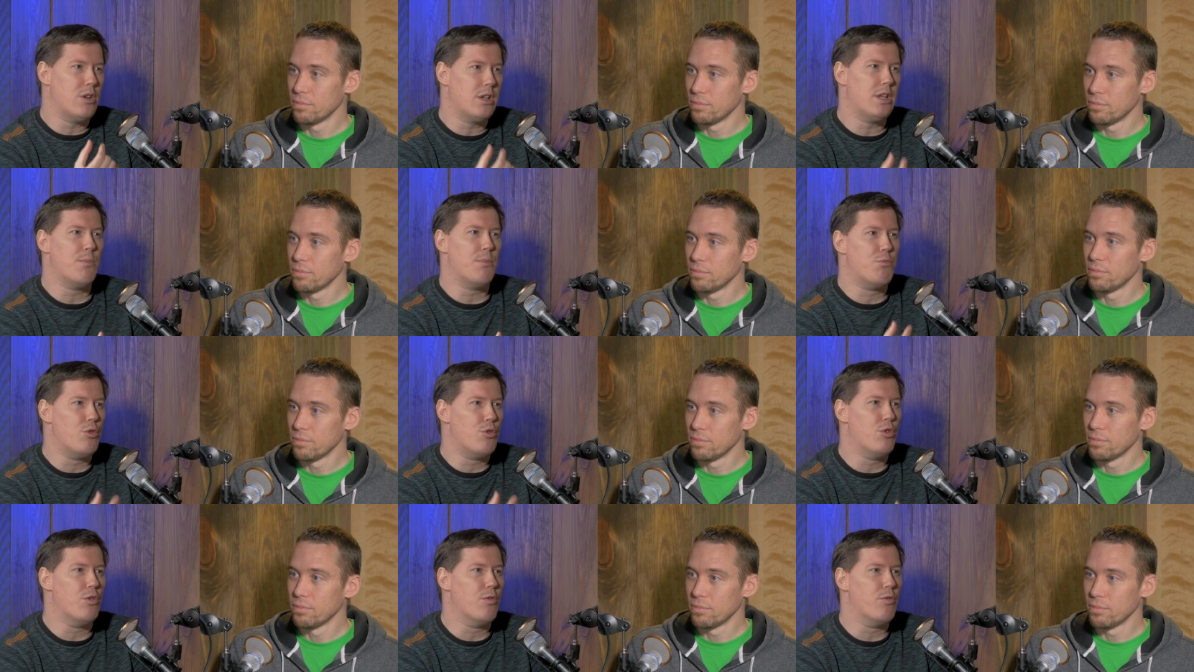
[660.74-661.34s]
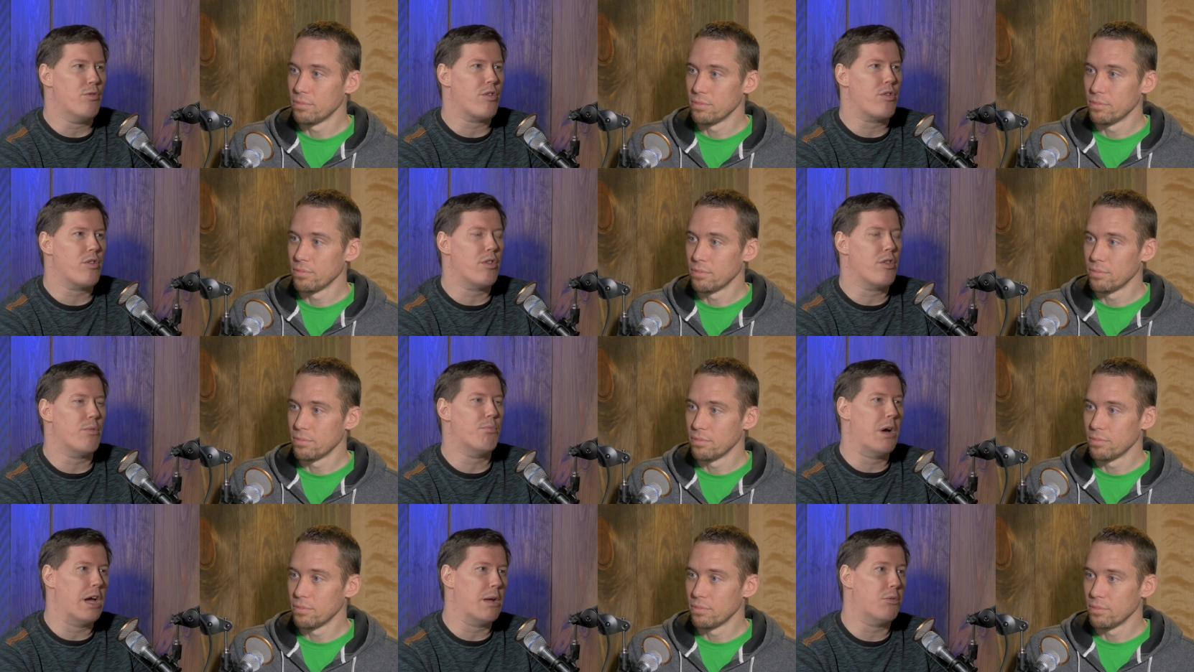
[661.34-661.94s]
Speaker 1: really proves
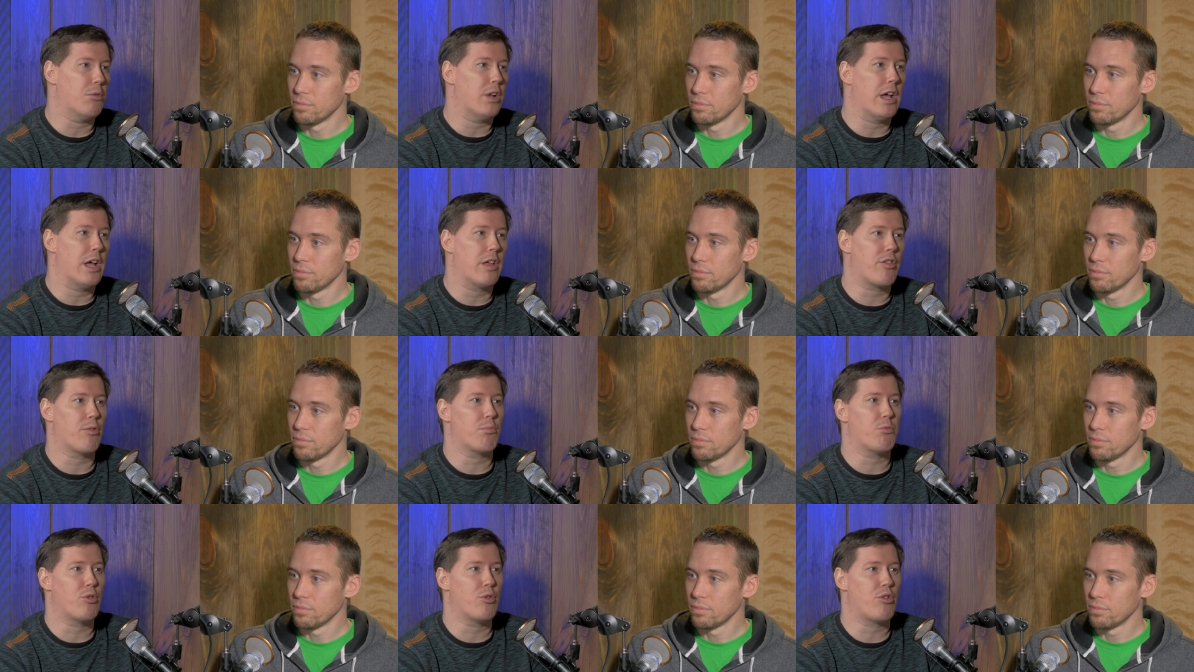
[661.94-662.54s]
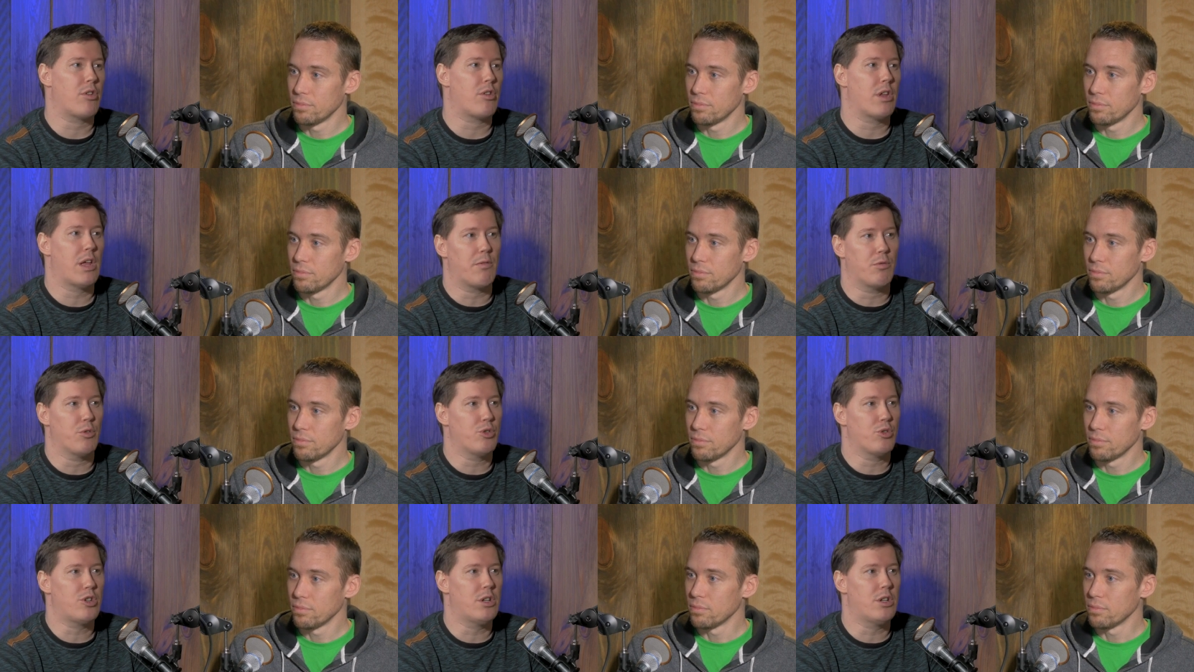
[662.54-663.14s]
the Bible as opposed to
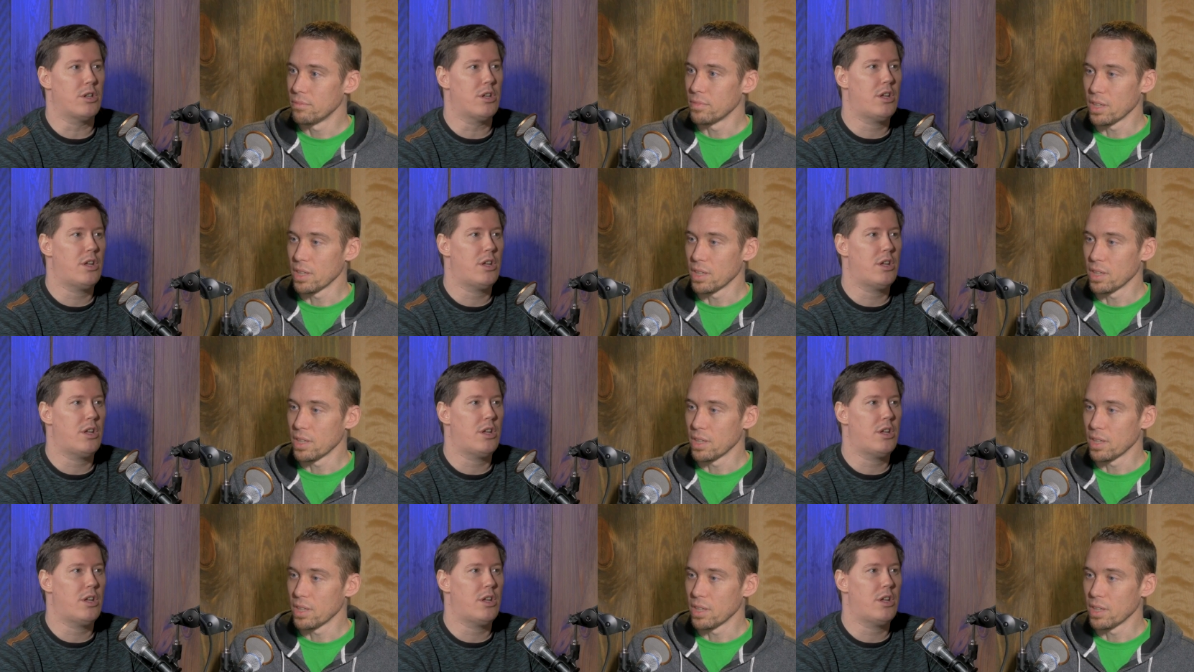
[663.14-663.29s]
evolution.